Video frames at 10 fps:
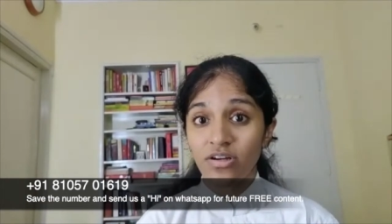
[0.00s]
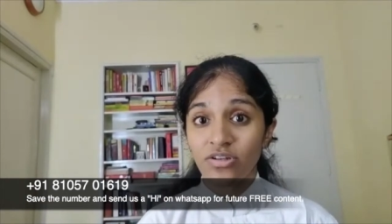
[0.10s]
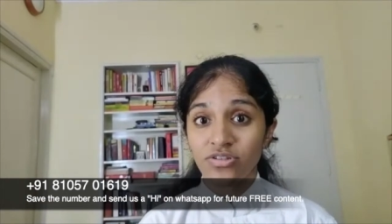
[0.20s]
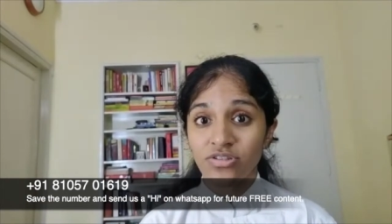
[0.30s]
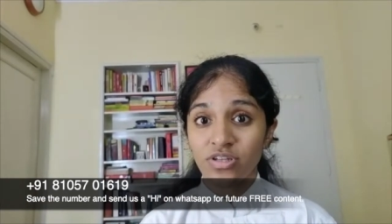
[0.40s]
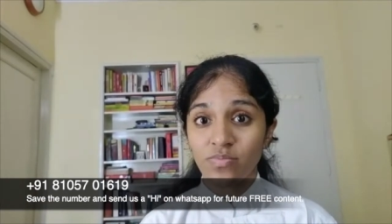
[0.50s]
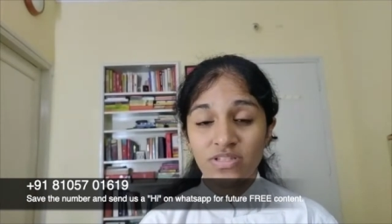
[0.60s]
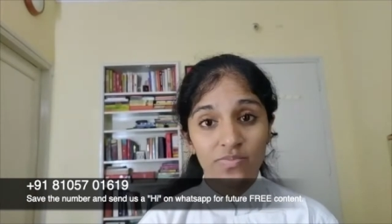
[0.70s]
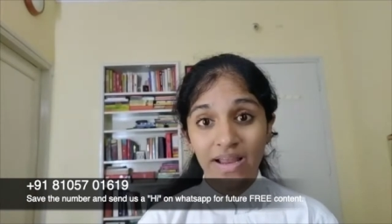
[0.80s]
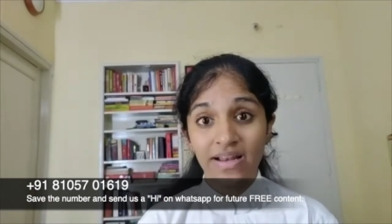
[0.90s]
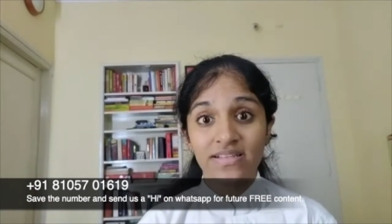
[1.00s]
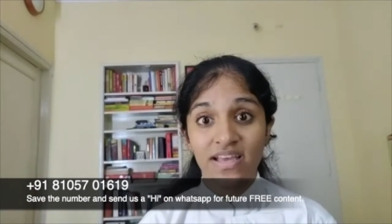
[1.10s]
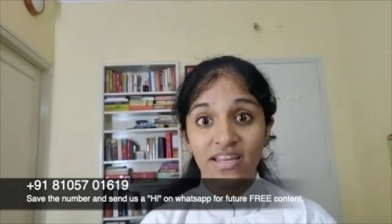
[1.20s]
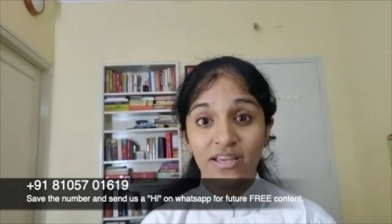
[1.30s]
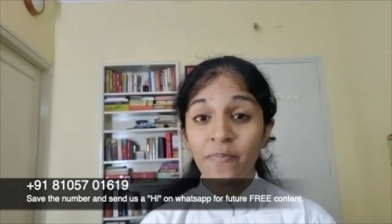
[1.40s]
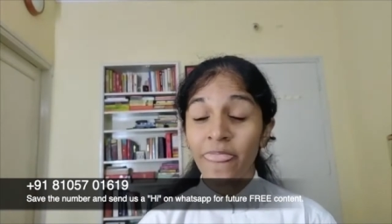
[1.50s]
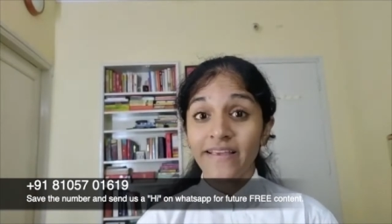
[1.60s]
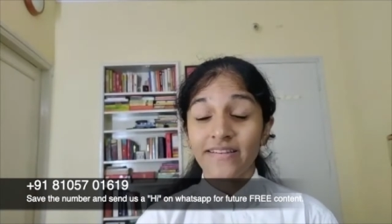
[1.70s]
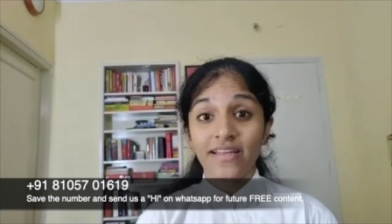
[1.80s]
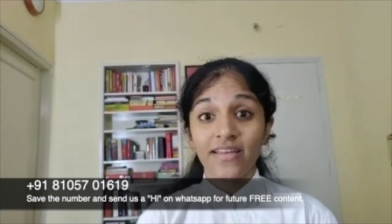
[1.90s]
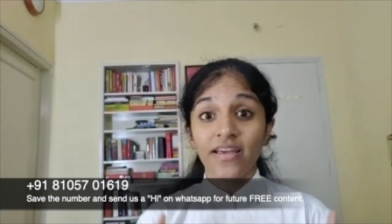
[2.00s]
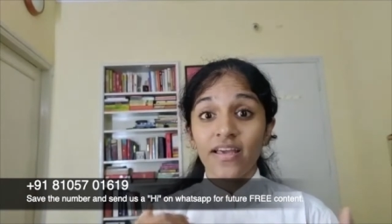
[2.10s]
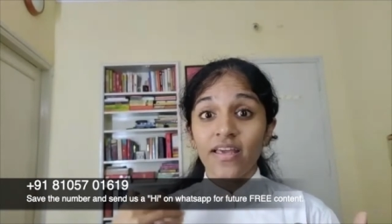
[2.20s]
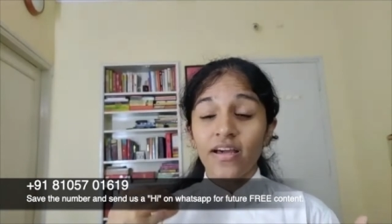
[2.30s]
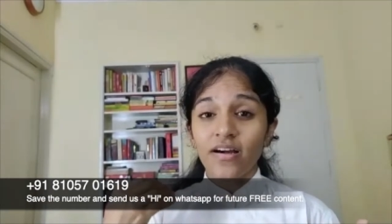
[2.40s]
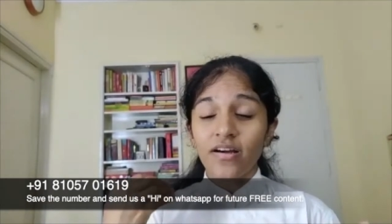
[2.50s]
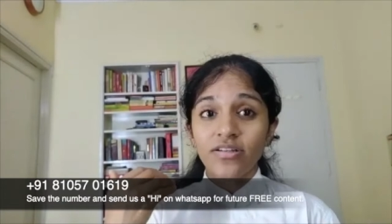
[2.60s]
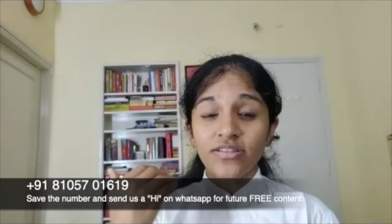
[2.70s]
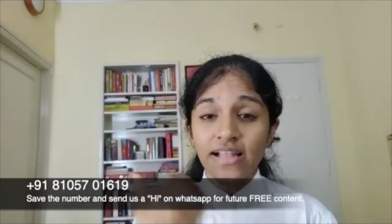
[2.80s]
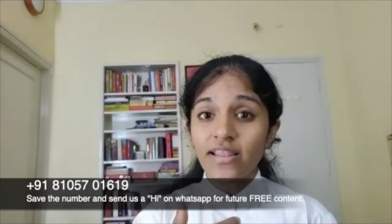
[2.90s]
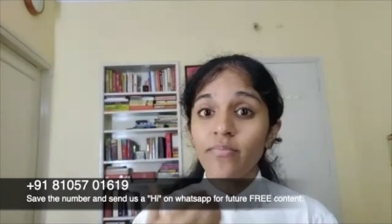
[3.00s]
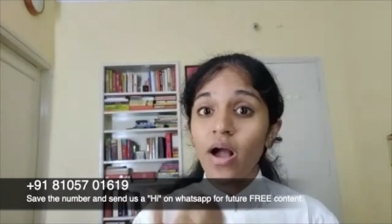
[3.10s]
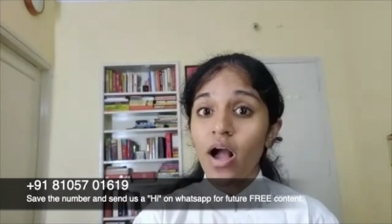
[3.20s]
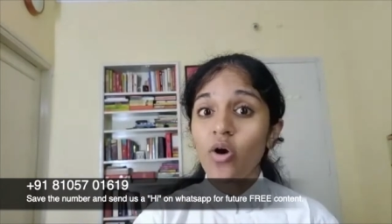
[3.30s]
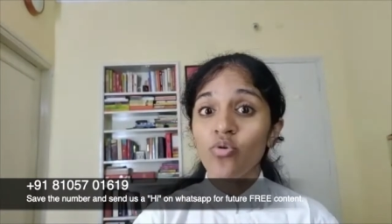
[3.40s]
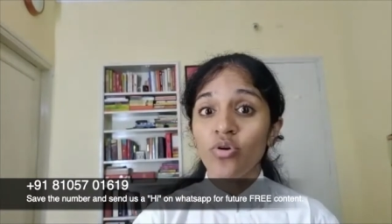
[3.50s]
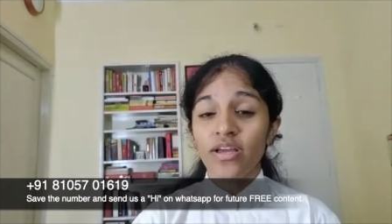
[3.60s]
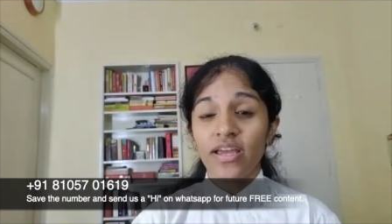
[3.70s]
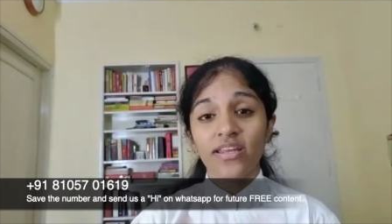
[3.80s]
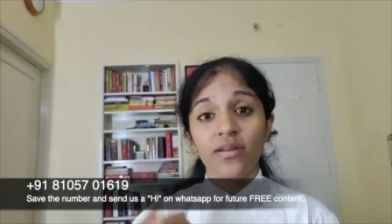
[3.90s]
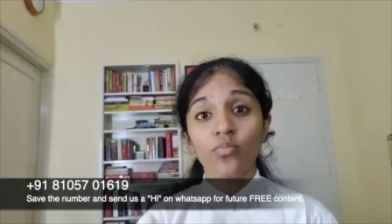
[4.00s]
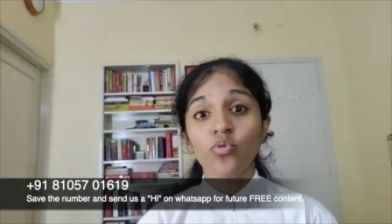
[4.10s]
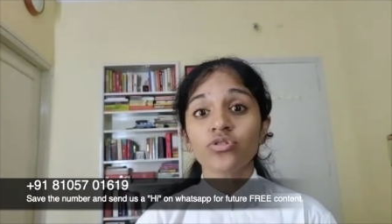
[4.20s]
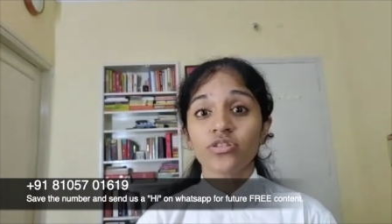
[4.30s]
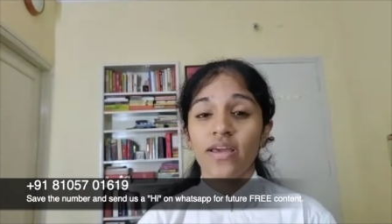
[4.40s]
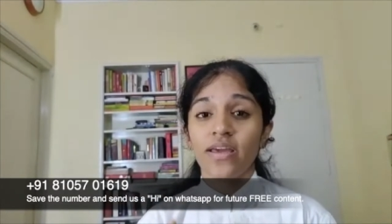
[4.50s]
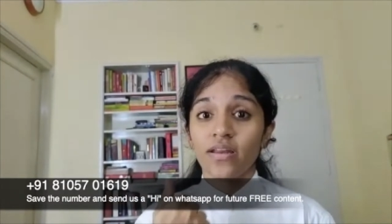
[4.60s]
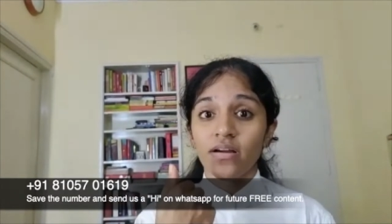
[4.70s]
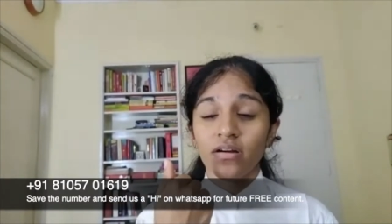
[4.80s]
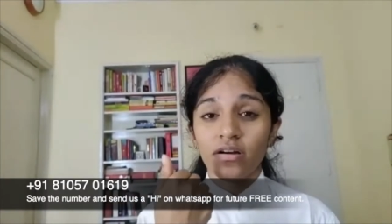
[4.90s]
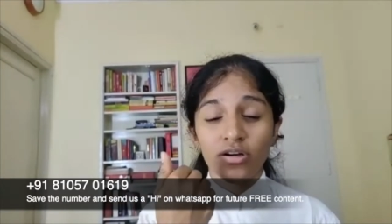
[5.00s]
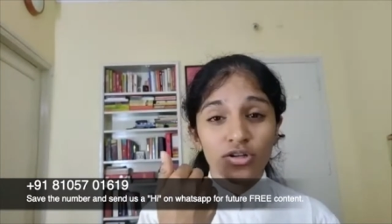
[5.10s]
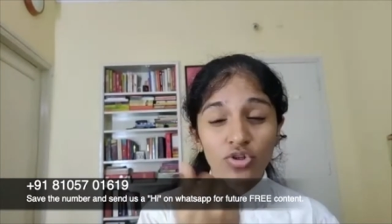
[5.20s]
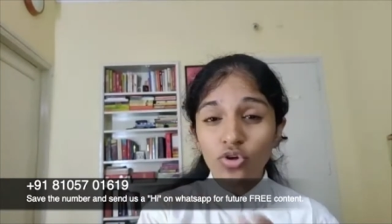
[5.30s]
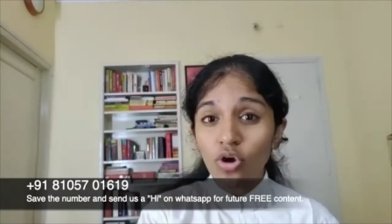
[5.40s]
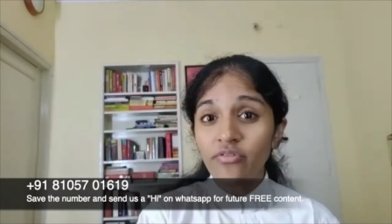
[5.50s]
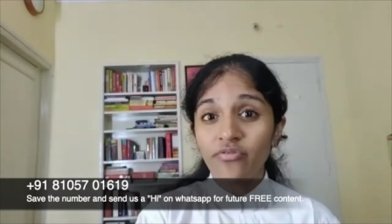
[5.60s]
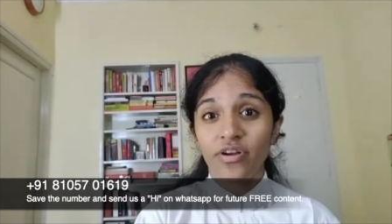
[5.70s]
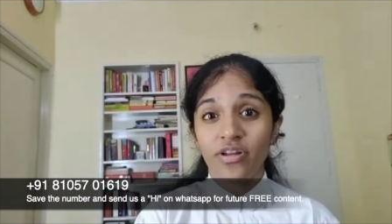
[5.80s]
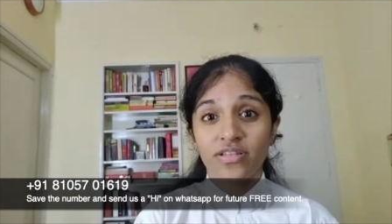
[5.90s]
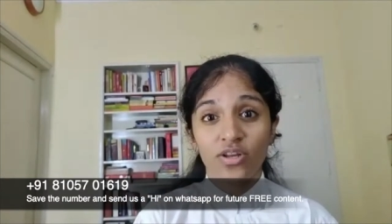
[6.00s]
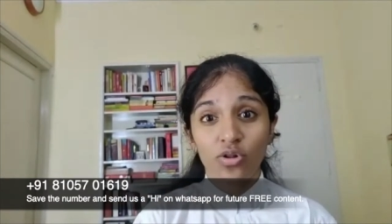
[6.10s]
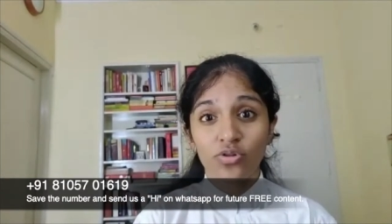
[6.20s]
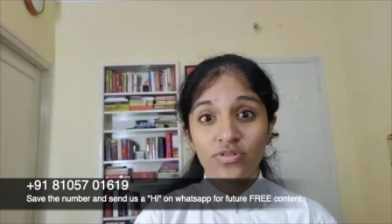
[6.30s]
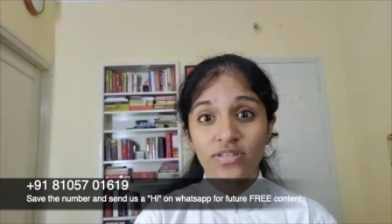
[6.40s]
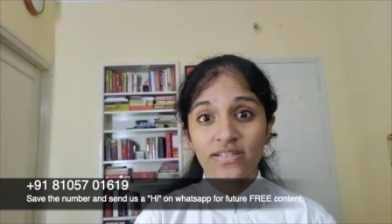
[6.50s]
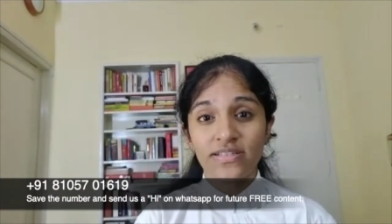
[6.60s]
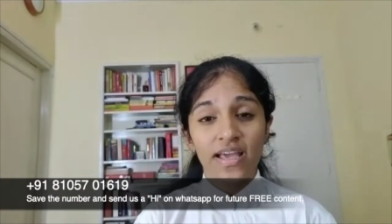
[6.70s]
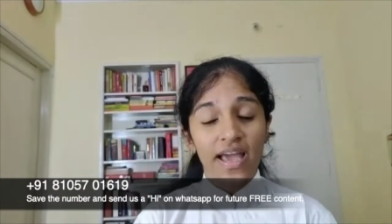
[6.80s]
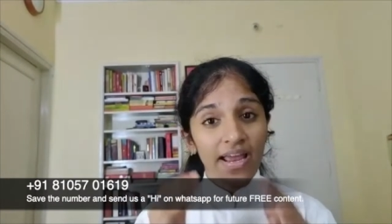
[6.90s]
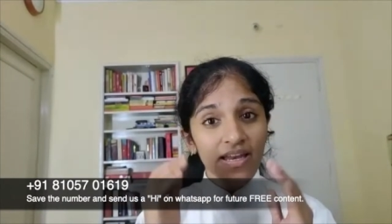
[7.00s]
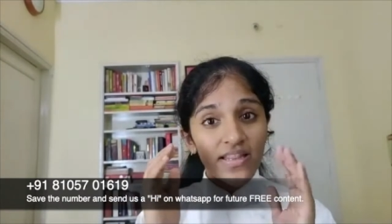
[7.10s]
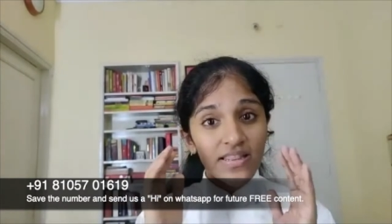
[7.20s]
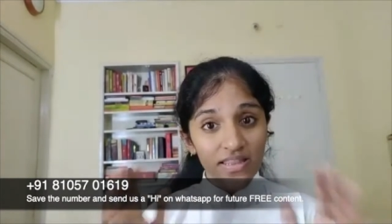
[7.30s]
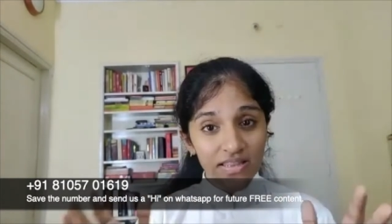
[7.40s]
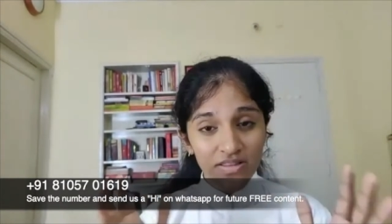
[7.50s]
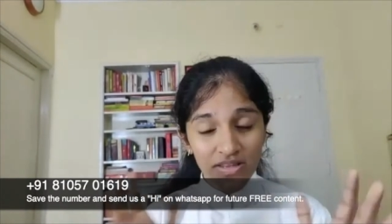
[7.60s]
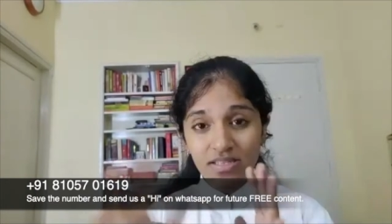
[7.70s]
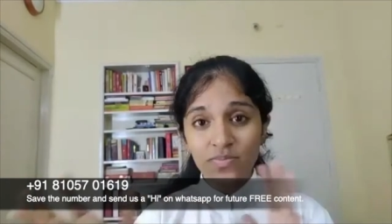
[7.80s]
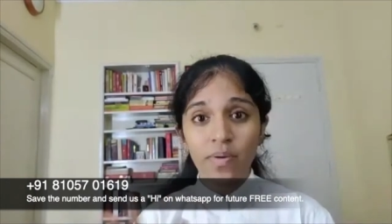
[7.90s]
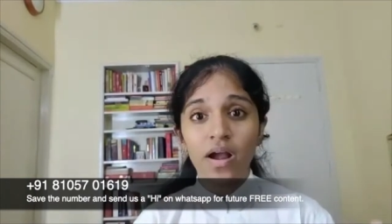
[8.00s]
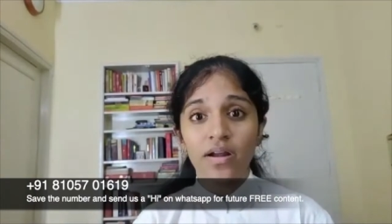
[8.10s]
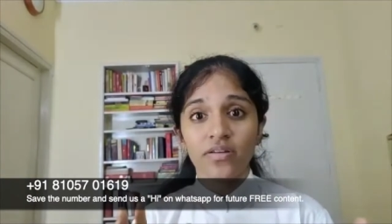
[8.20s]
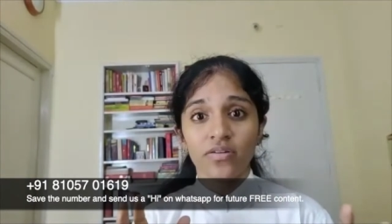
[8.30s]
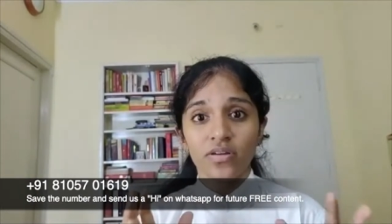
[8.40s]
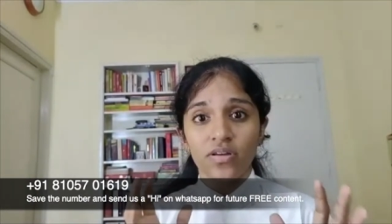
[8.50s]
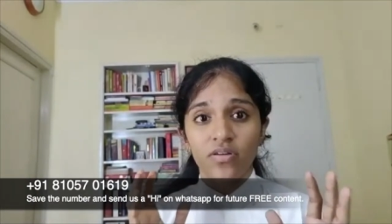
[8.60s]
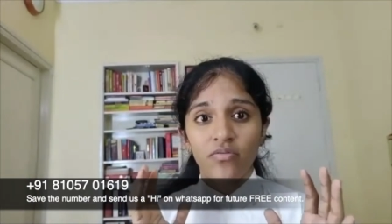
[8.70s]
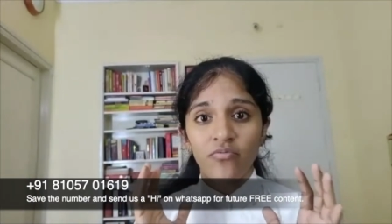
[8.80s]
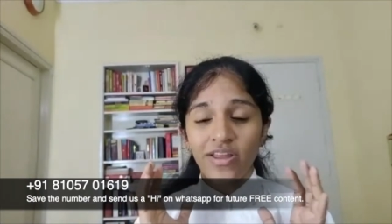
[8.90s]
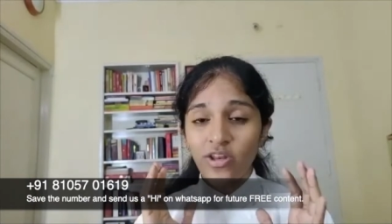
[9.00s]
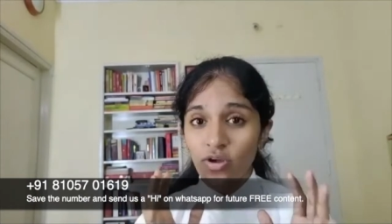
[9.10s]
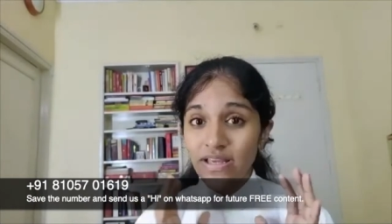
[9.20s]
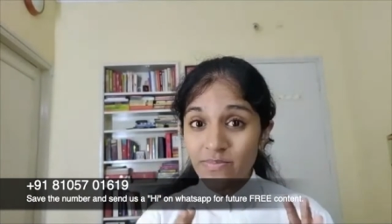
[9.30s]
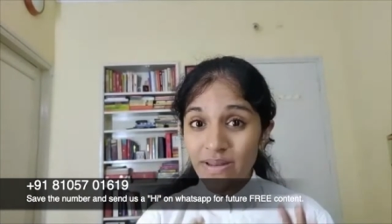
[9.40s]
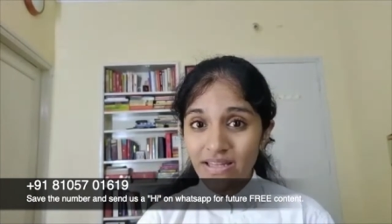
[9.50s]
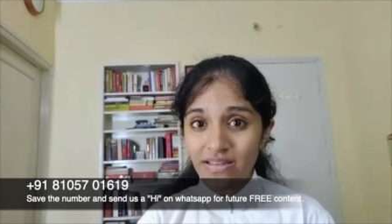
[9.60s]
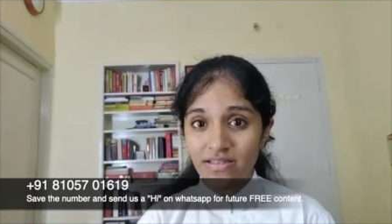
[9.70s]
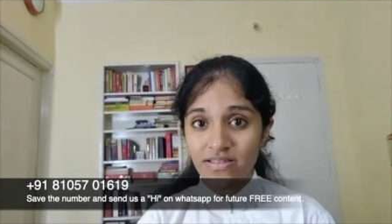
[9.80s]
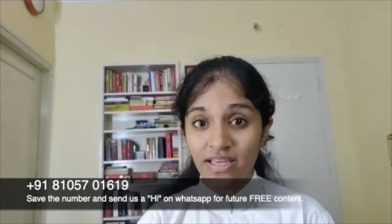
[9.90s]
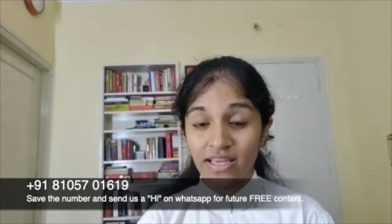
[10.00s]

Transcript: treatment, smile designing, then tell them how it can boost their, confidence and all those things. And in this part, when you're explaining this thing,